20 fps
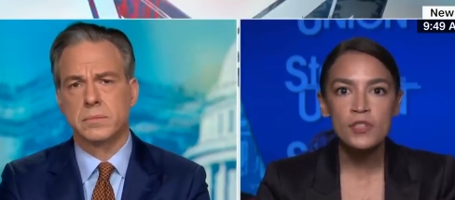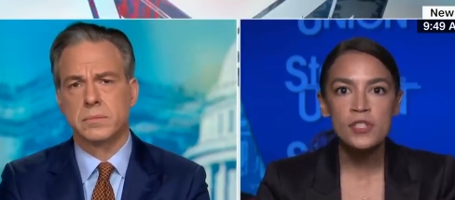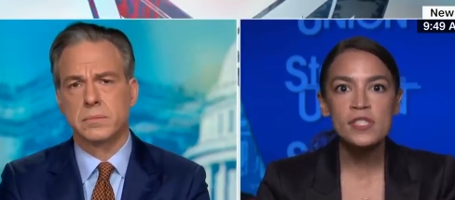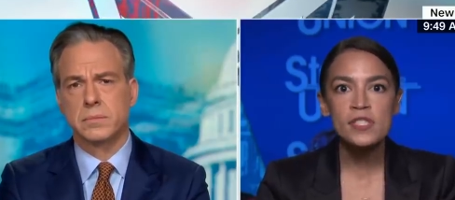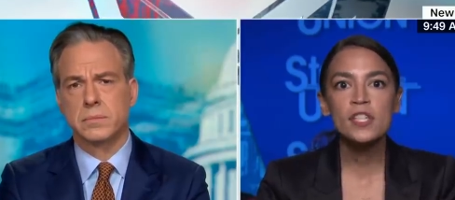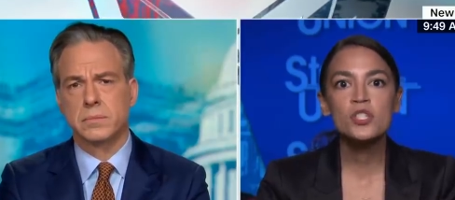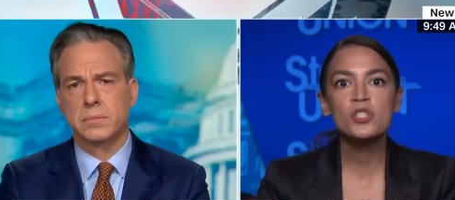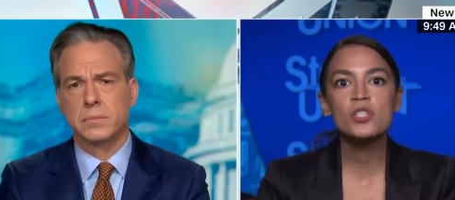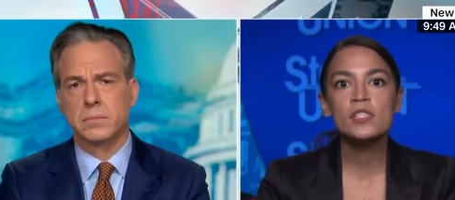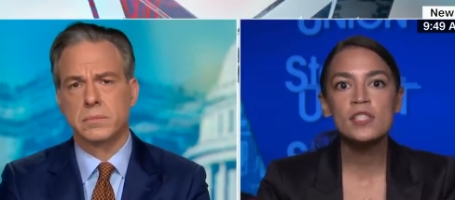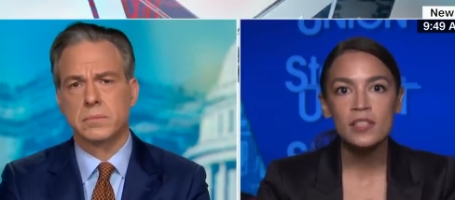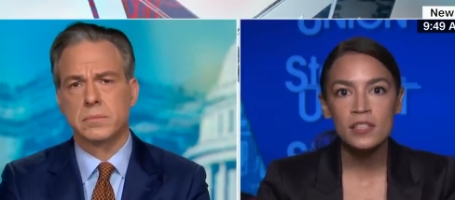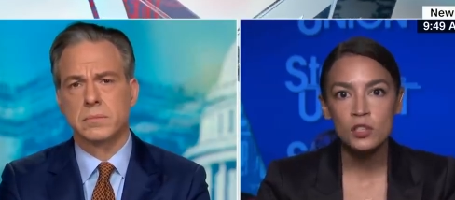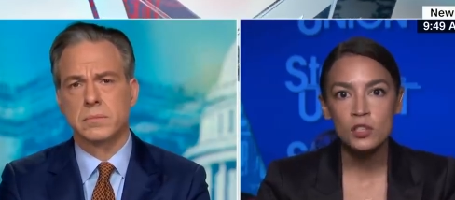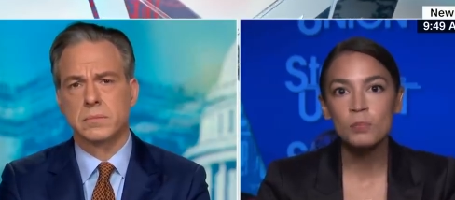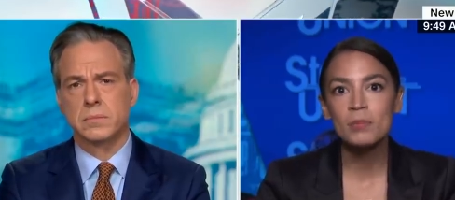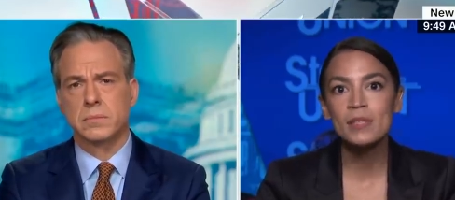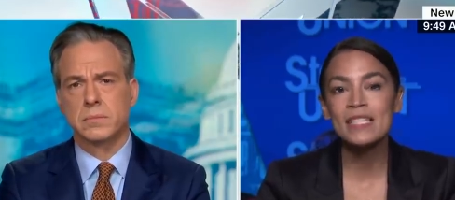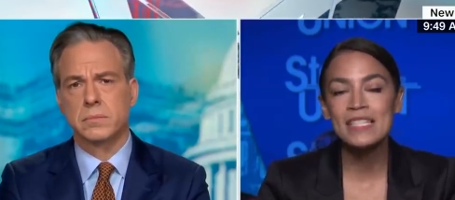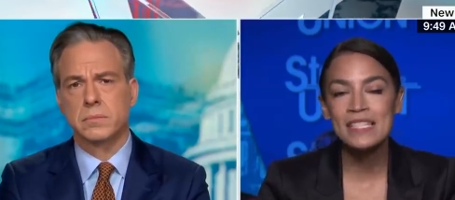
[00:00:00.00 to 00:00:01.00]

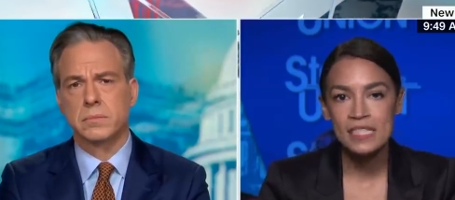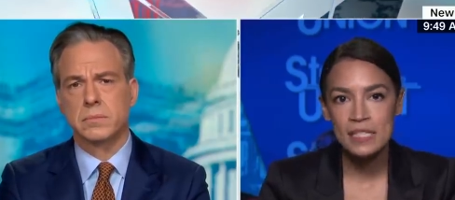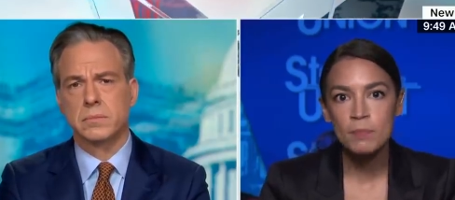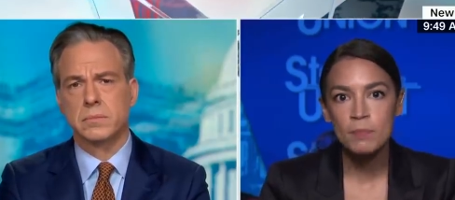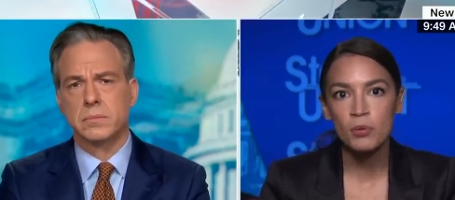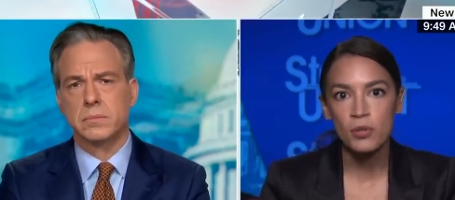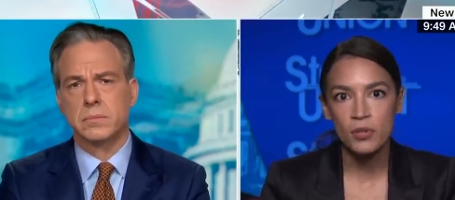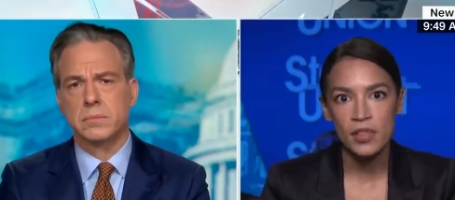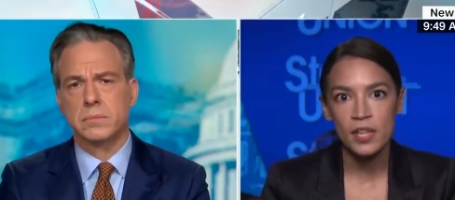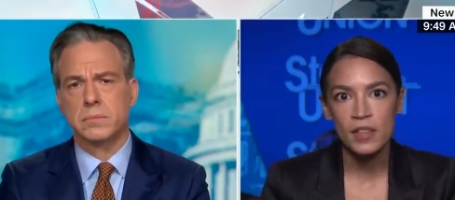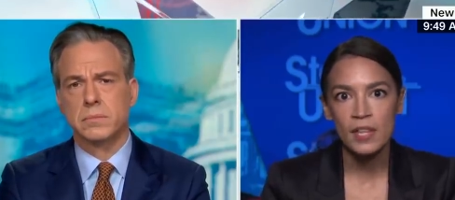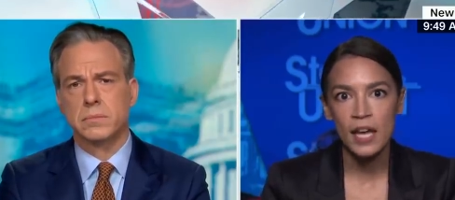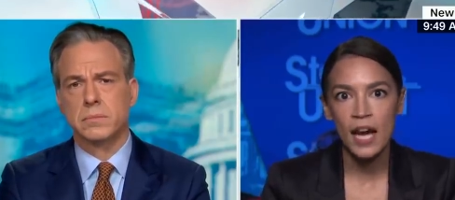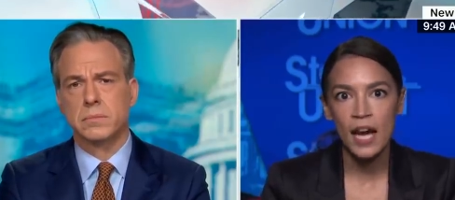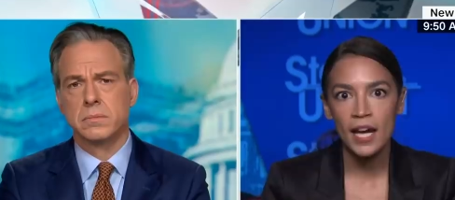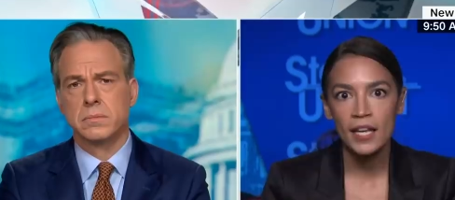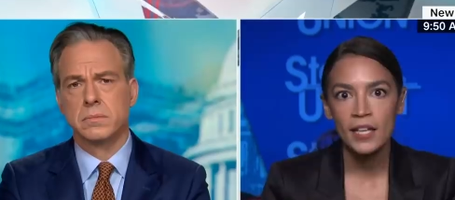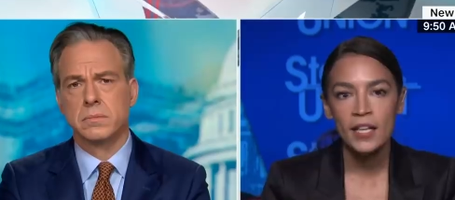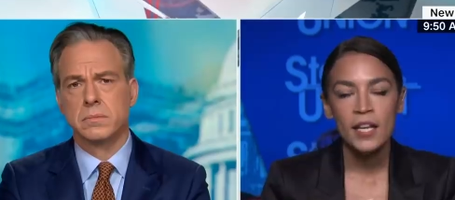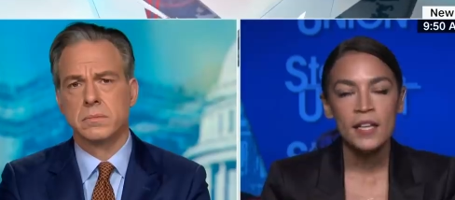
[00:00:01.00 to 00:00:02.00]
Speaker 1: conversation's a little bit deeper
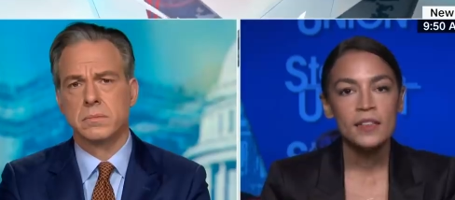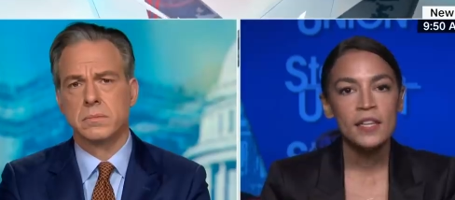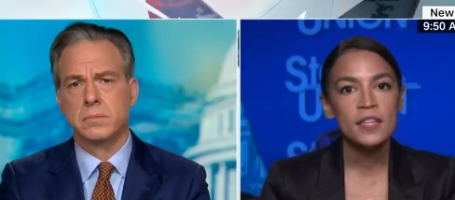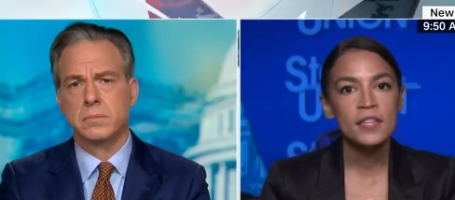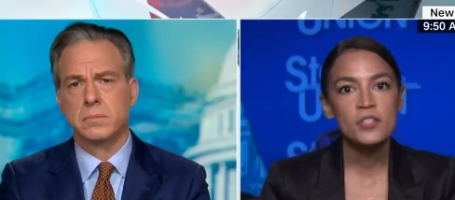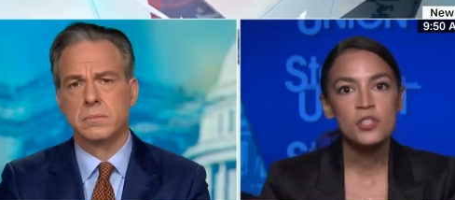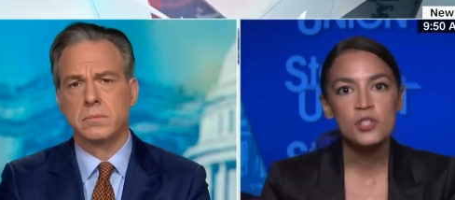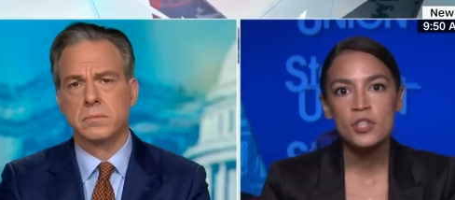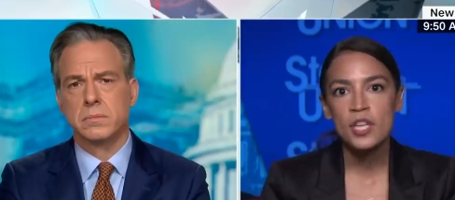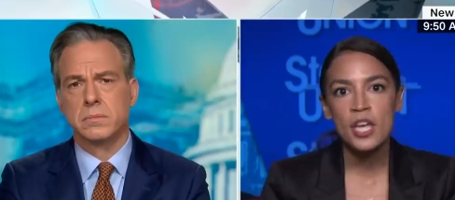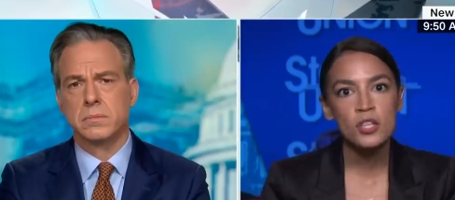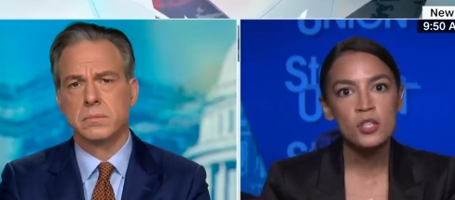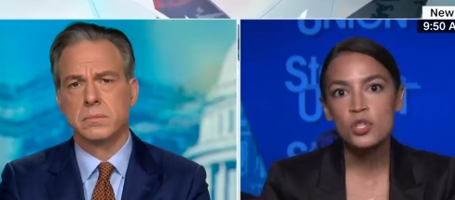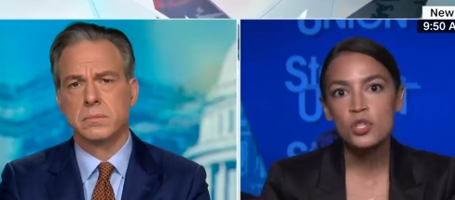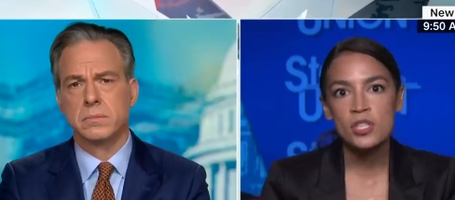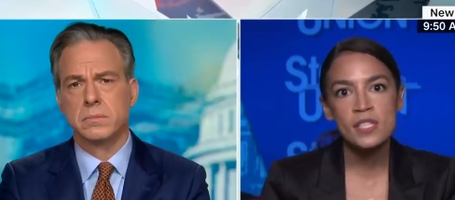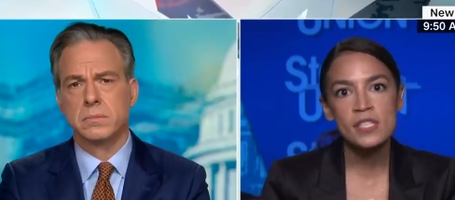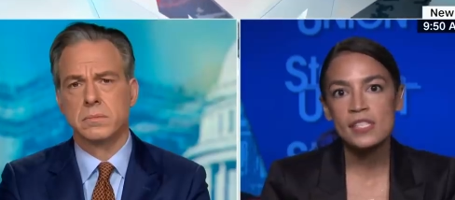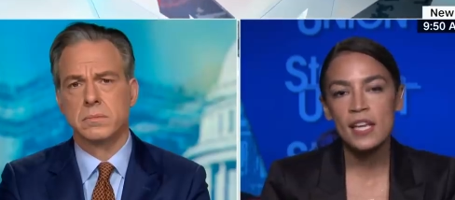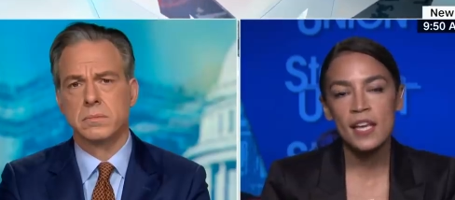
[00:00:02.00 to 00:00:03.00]
than that,
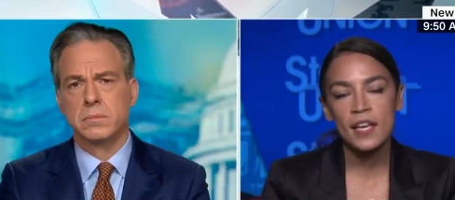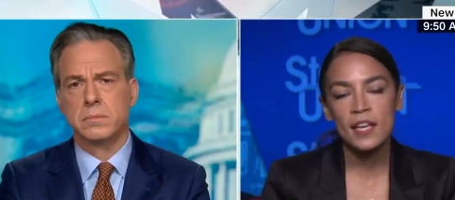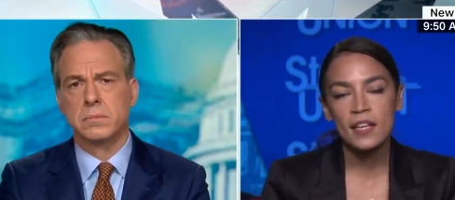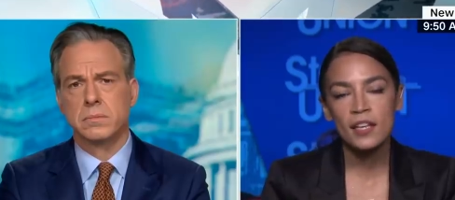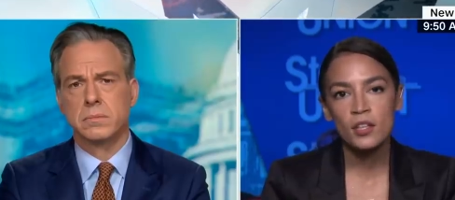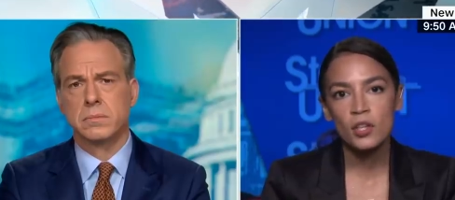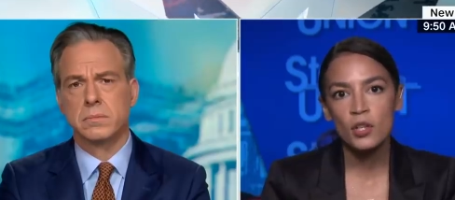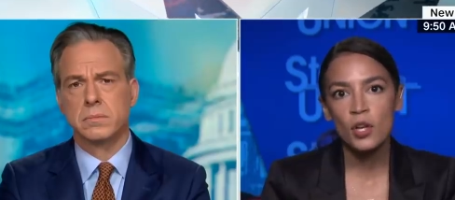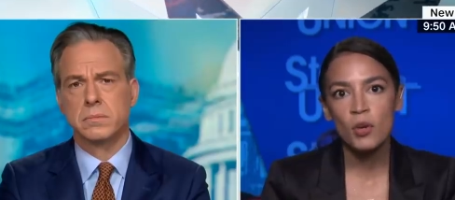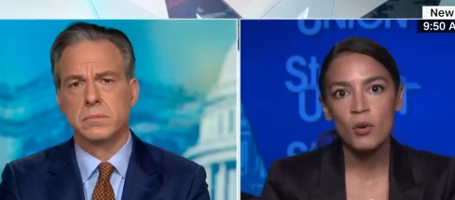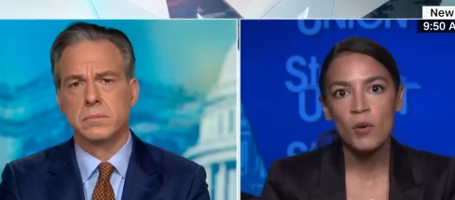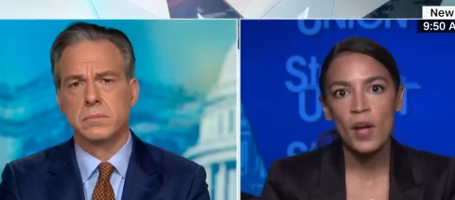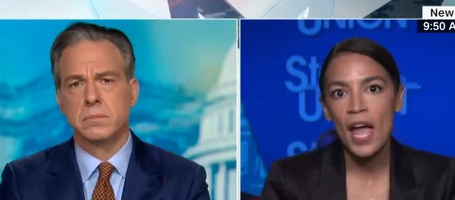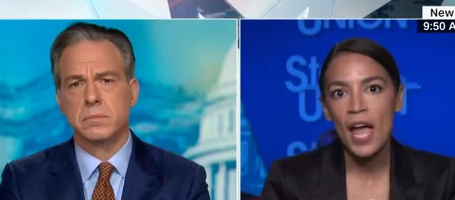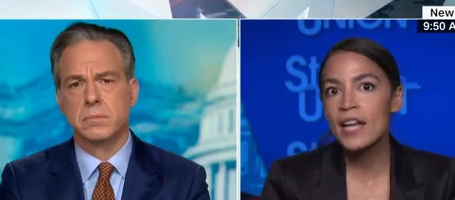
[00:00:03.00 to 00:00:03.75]
than just saying,